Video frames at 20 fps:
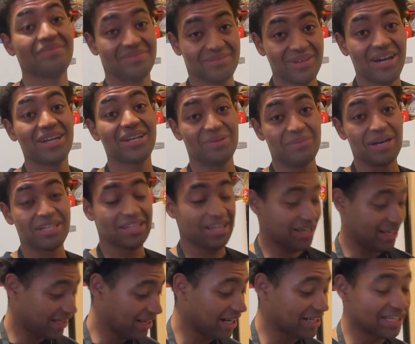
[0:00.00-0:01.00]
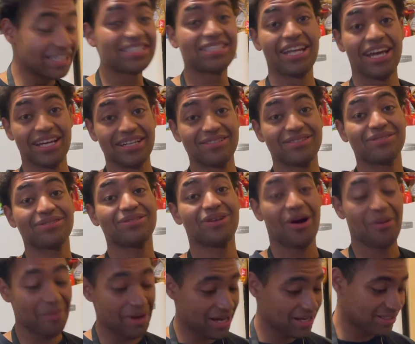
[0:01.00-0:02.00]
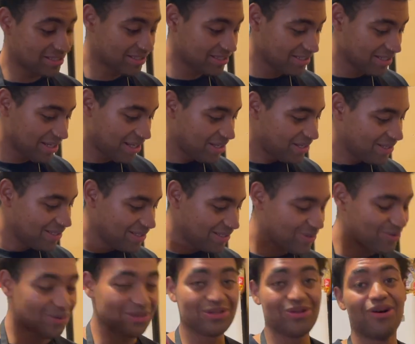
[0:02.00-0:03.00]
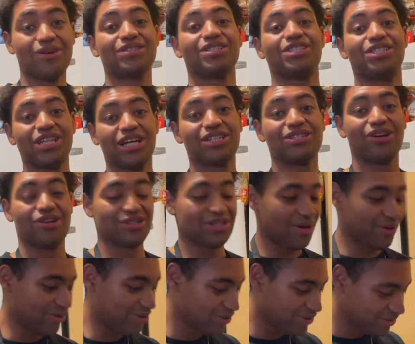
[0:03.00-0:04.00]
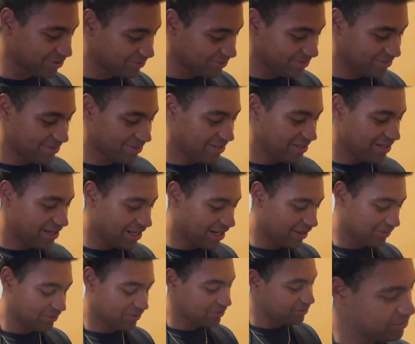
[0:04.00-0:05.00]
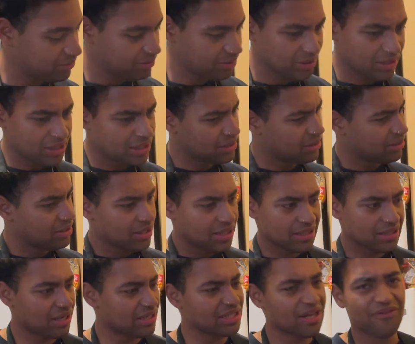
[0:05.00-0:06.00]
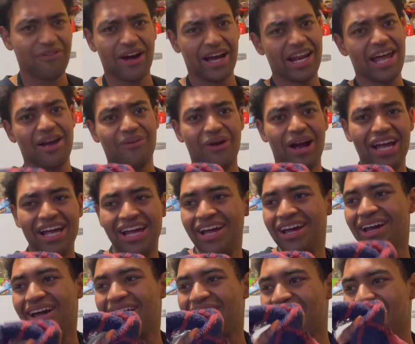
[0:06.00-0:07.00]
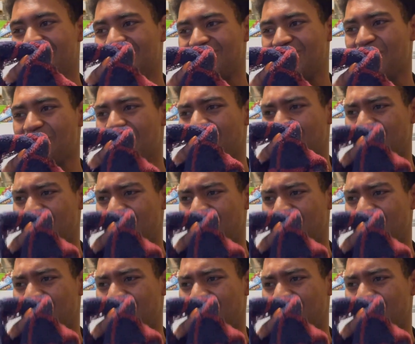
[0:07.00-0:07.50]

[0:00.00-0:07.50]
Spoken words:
I did my thing. Like, this tastes amazing. So as long as the chicken turns out good, as long as I fry that right, and I don't make